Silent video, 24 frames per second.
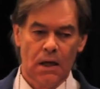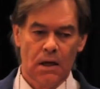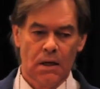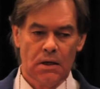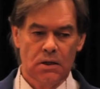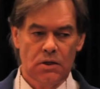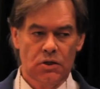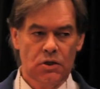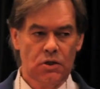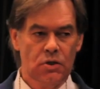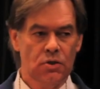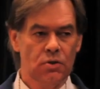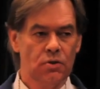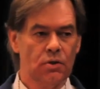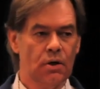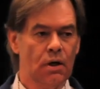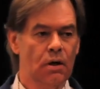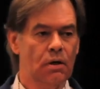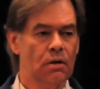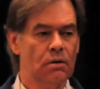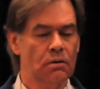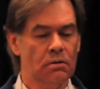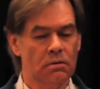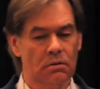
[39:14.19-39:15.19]
You
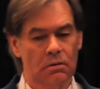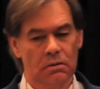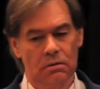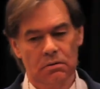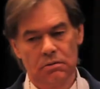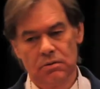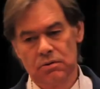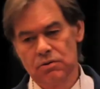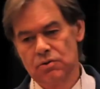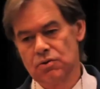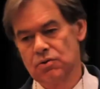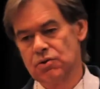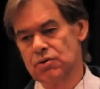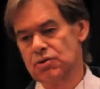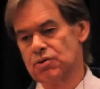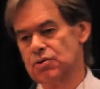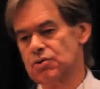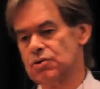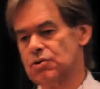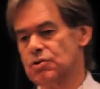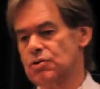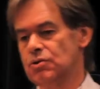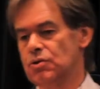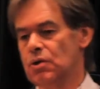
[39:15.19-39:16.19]
go
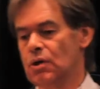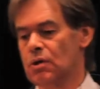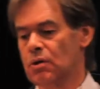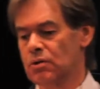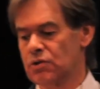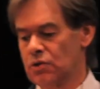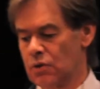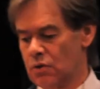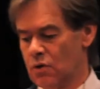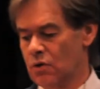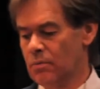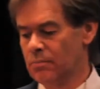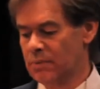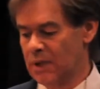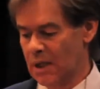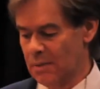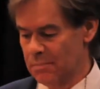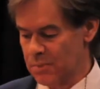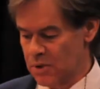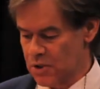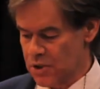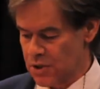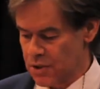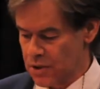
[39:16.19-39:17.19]
to room
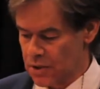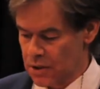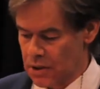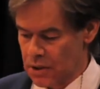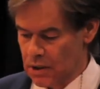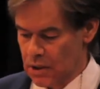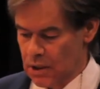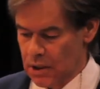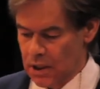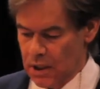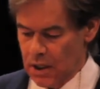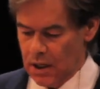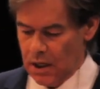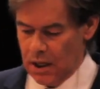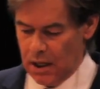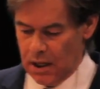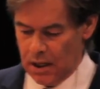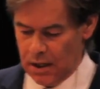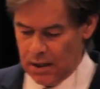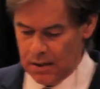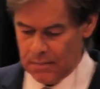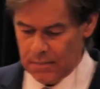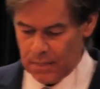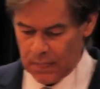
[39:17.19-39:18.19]
temperature.
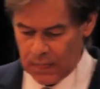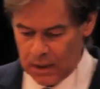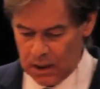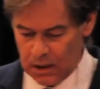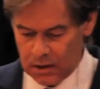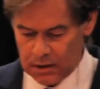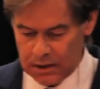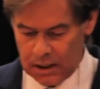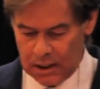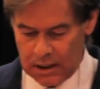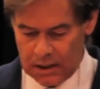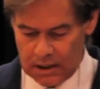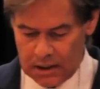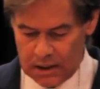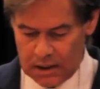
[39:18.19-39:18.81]
Okay.